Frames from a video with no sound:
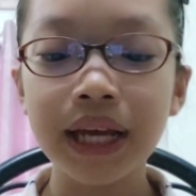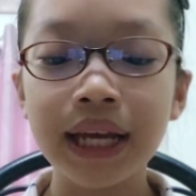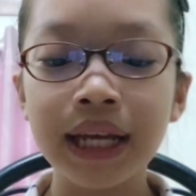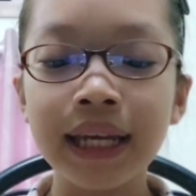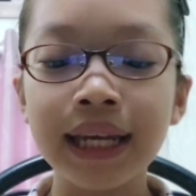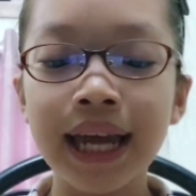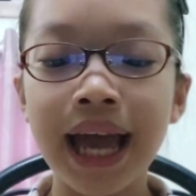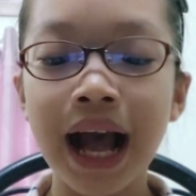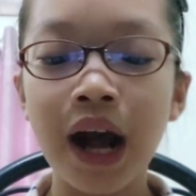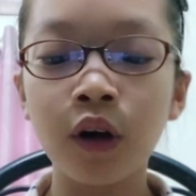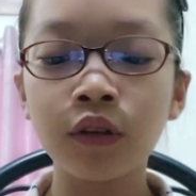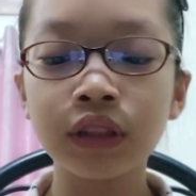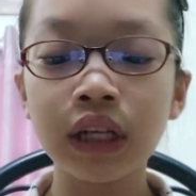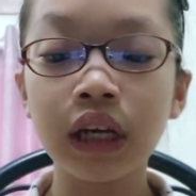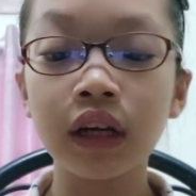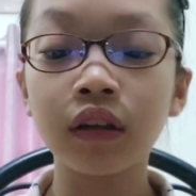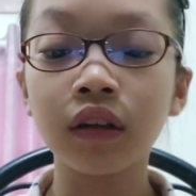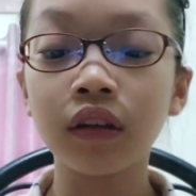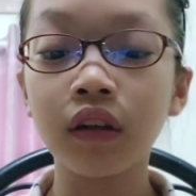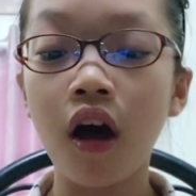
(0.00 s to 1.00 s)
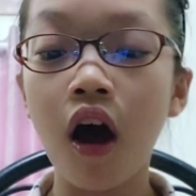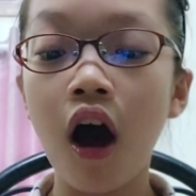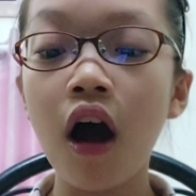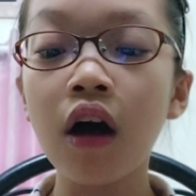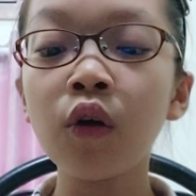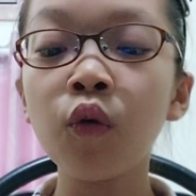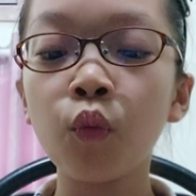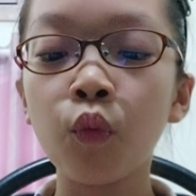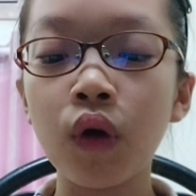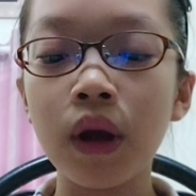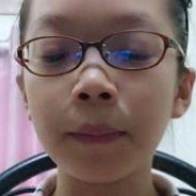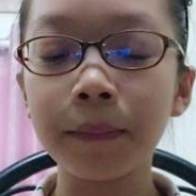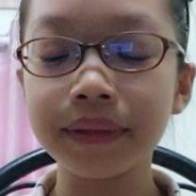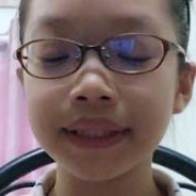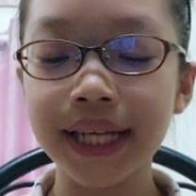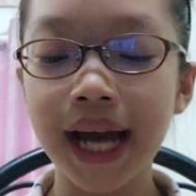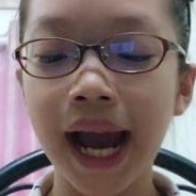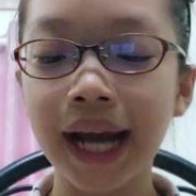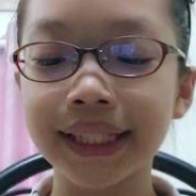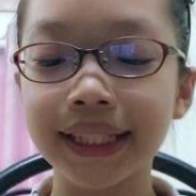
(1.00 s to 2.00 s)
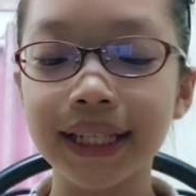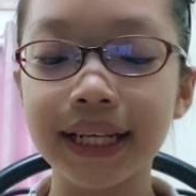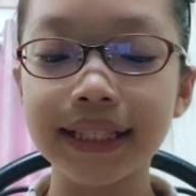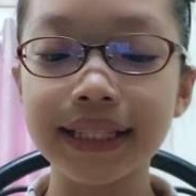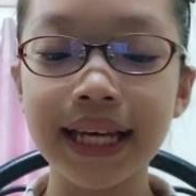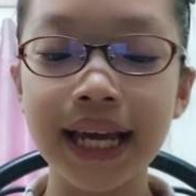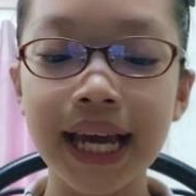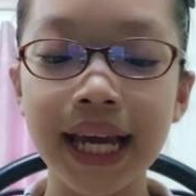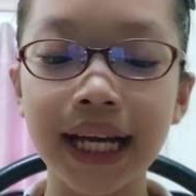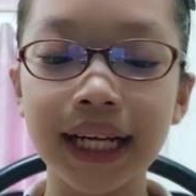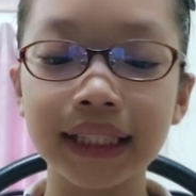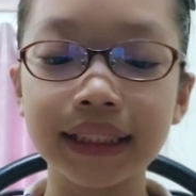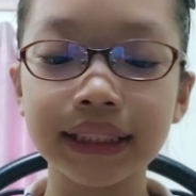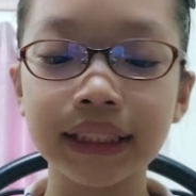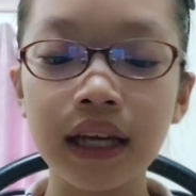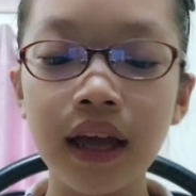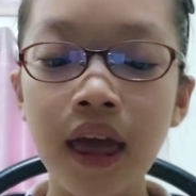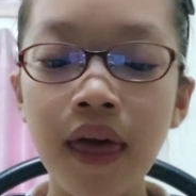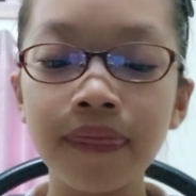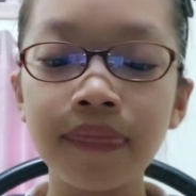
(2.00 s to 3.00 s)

He held a long whip tight in his hand.